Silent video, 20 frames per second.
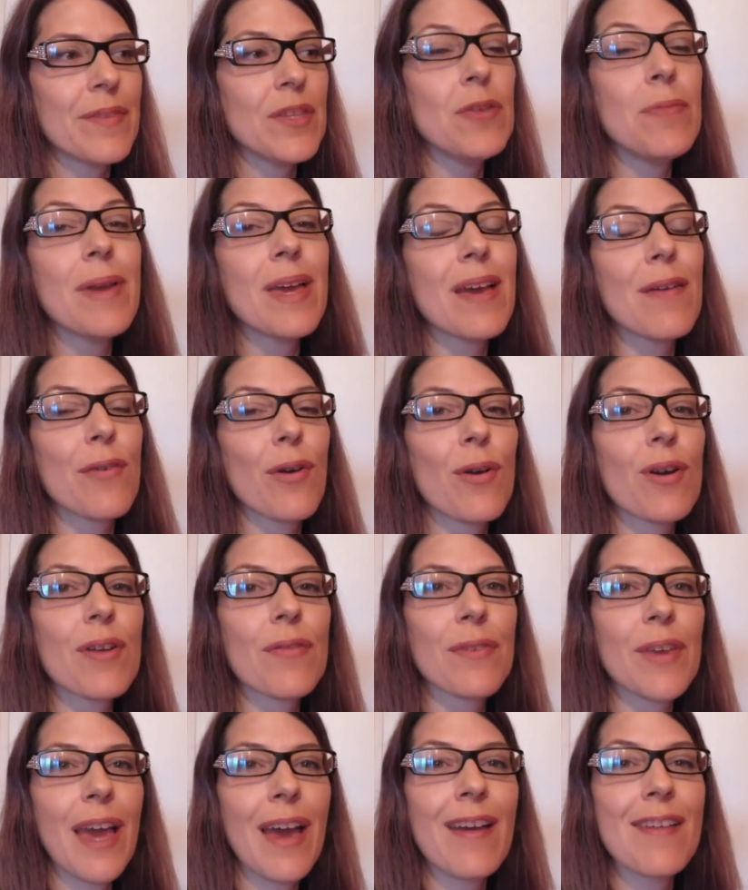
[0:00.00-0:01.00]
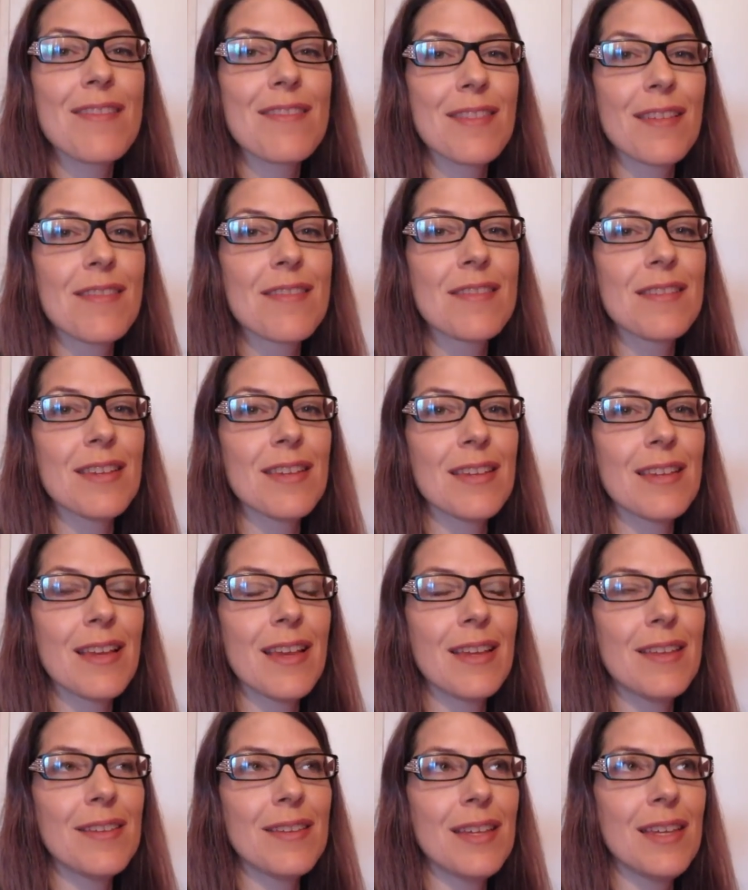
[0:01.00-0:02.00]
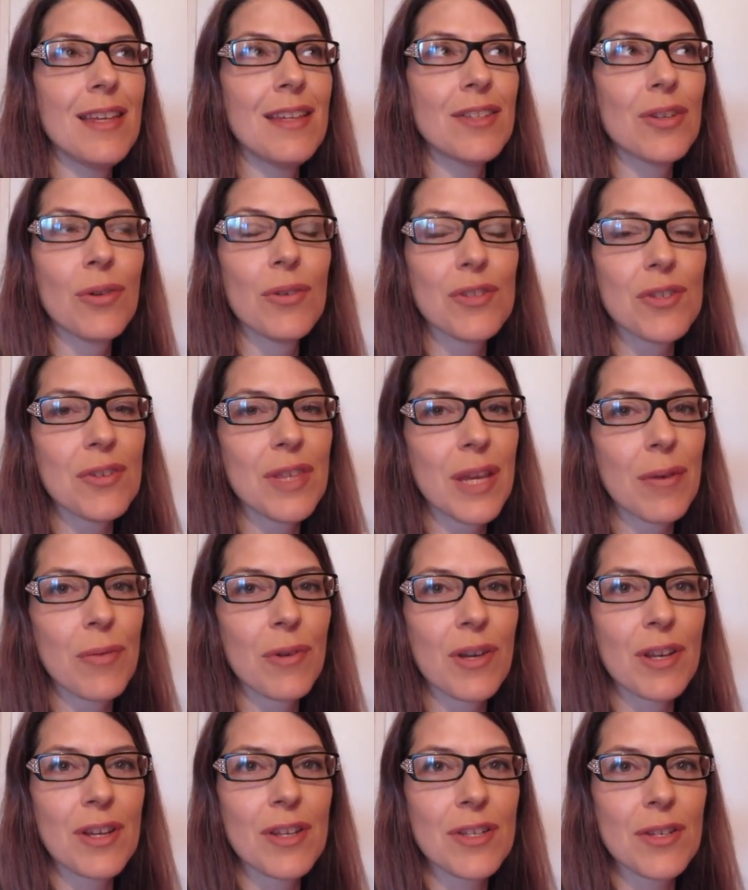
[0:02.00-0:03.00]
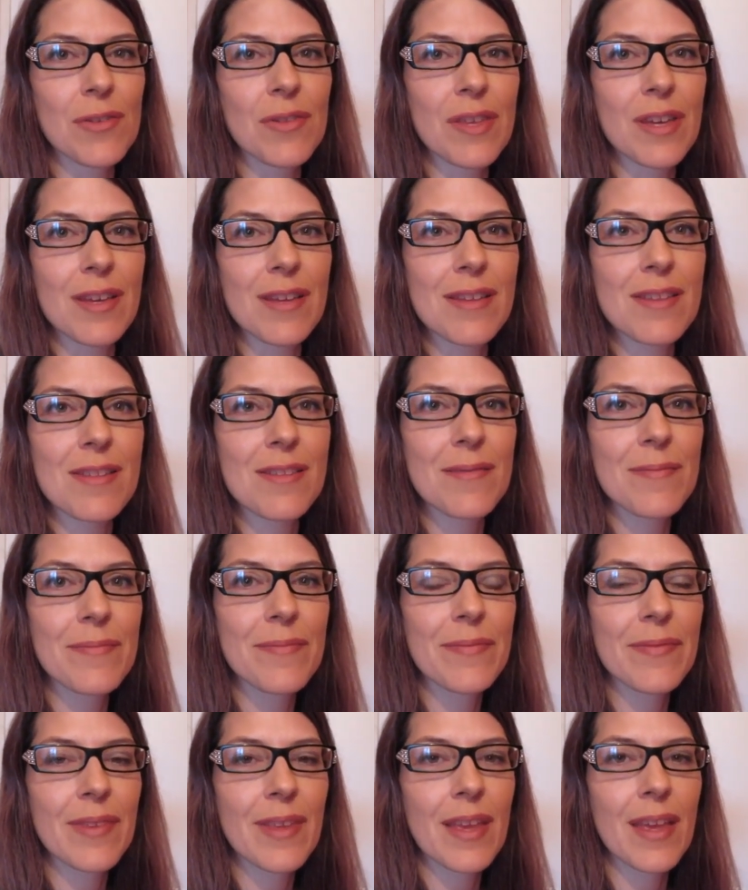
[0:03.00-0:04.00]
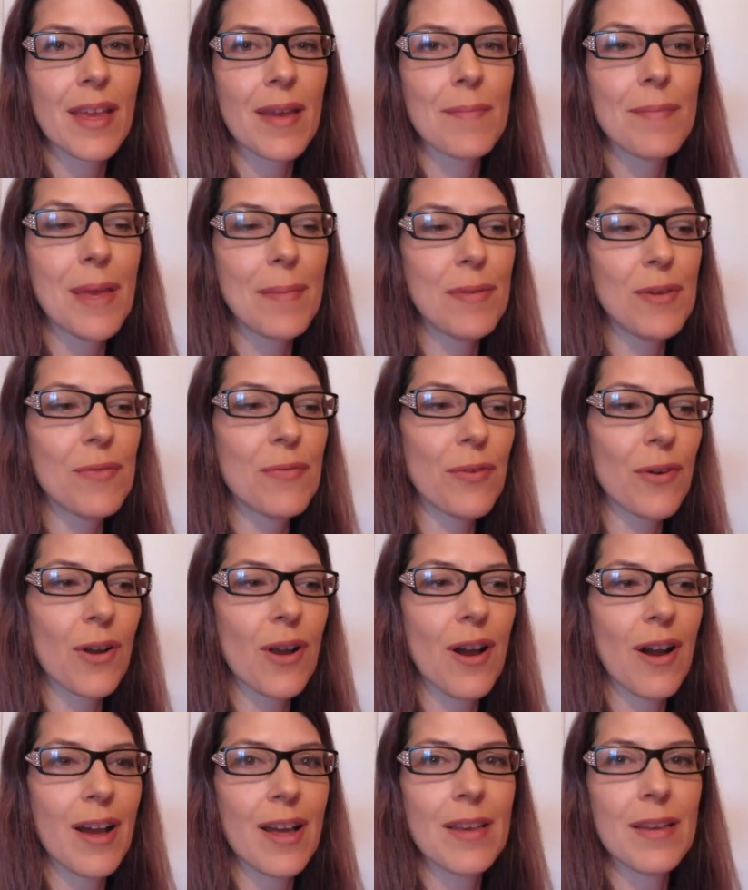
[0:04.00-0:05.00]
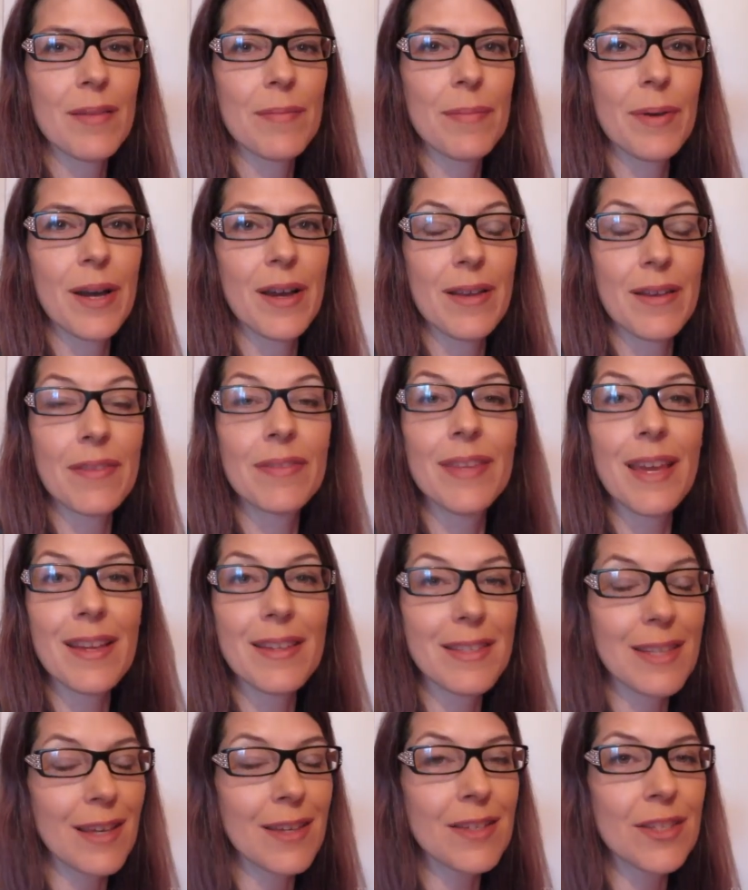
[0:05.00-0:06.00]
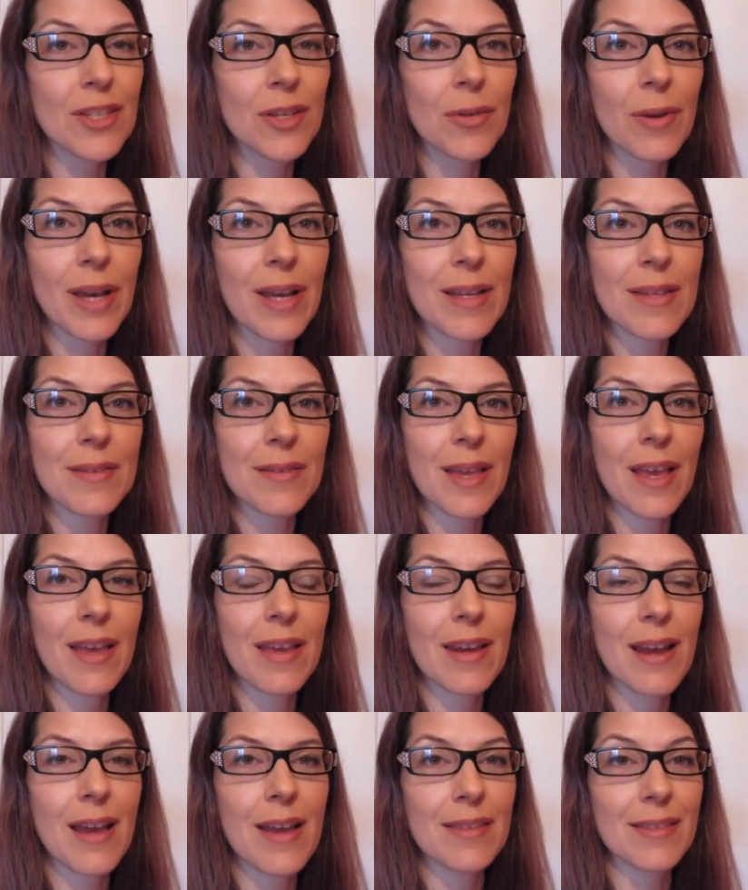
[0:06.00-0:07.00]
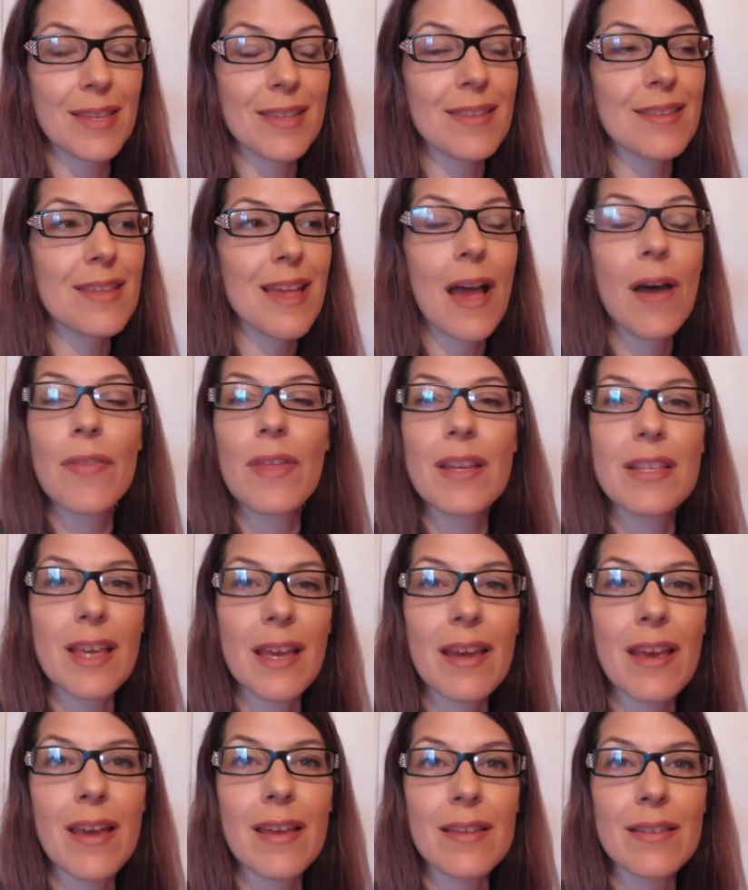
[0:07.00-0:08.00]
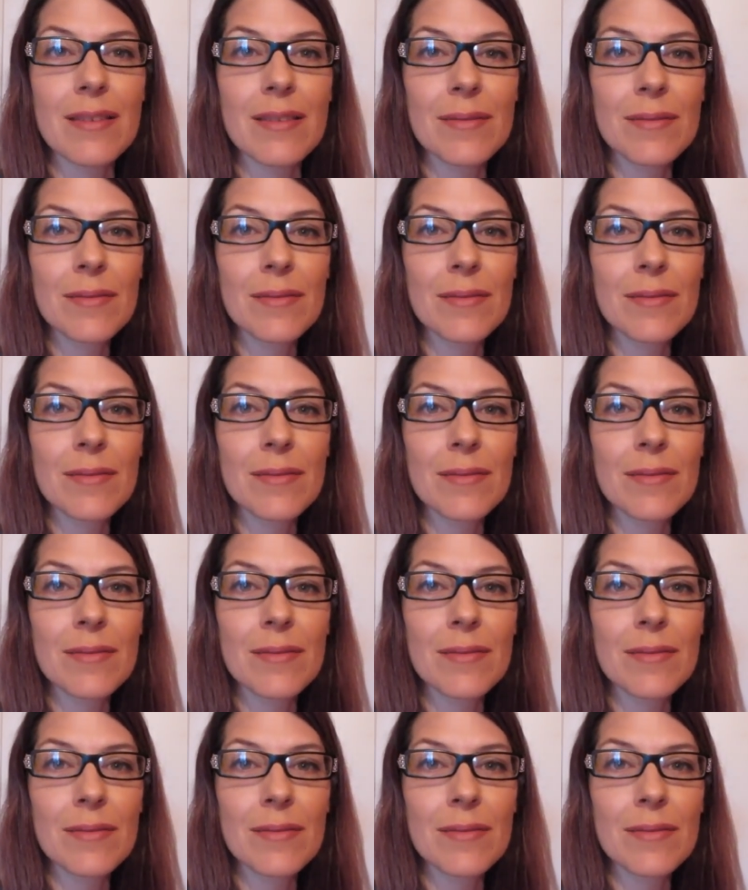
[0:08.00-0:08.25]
You may have heard of Cass Sunstein, and he told you they were going to do this. Maybe you forgot, but they did do it, and this is how they did it.